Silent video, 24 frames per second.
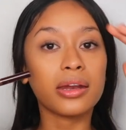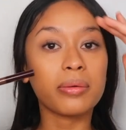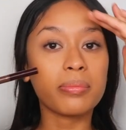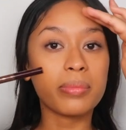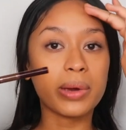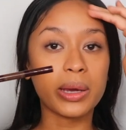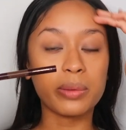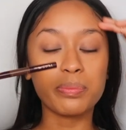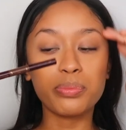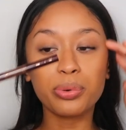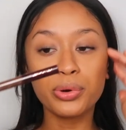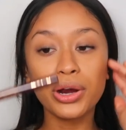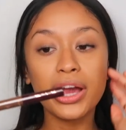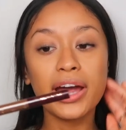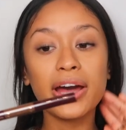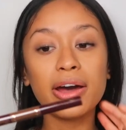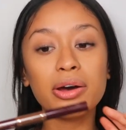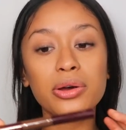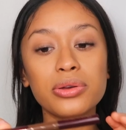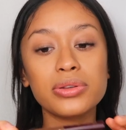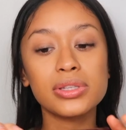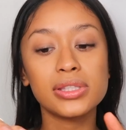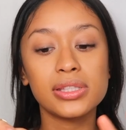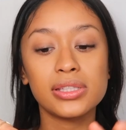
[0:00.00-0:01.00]
in my
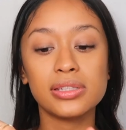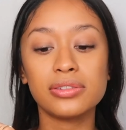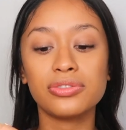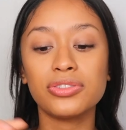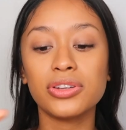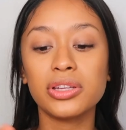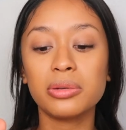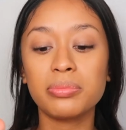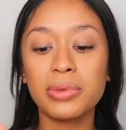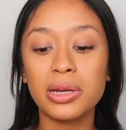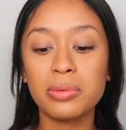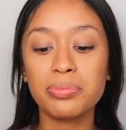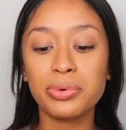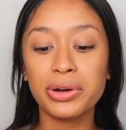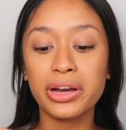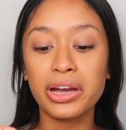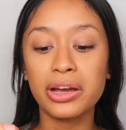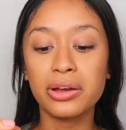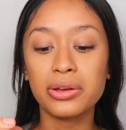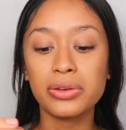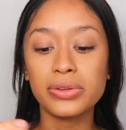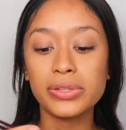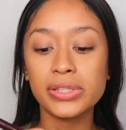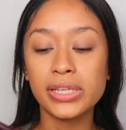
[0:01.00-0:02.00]
brows. To fill in my
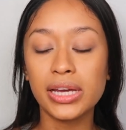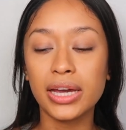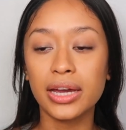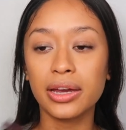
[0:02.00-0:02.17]
brows,